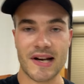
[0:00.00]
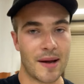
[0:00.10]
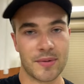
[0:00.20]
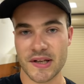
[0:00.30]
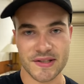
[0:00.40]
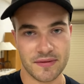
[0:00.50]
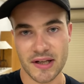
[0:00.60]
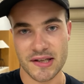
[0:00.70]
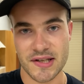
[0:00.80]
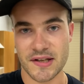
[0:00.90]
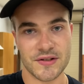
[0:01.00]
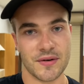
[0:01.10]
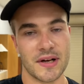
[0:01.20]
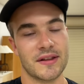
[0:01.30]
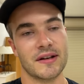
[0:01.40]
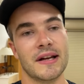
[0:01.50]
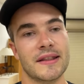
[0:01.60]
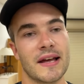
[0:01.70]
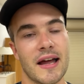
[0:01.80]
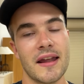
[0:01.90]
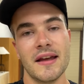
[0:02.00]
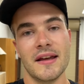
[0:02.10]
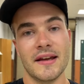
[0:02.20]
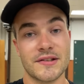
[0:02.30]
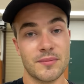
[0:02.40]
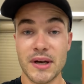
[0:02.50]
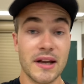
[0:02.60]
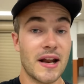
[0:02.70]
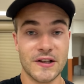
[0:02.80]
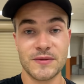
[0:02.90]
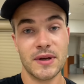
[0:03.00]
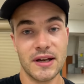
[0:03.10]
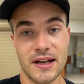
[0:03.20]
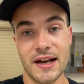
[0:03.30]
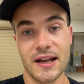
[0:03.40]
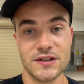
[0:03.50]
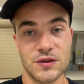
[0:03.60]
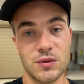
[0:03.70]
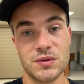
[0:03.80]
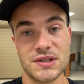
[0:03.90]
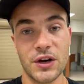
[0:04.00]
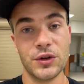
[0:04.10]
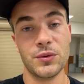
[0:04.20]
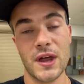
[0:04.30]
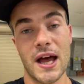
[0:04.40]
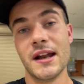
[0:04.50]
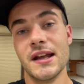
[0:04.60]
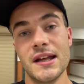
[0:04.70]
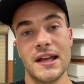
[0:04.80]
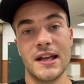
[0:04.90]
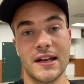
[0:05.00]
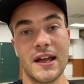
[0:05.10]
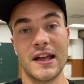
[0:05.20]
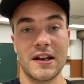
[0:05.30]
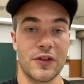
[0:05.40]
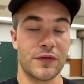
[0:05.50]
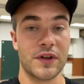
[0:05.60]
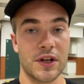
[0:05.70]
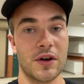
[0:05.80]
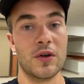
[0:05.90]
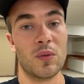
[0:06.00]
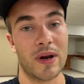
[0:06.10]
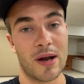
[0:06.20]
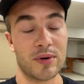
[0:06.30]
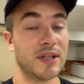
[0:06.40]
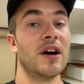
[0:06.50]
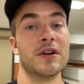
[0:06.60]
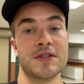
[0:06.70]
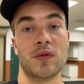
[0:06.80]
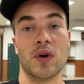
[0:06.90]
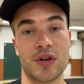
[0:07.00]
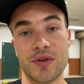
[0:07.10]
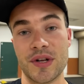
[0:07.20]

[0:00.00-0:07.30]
not because of laziness or anything like that. It's a big announcement and I get to tell you that in another video when I bring the LS400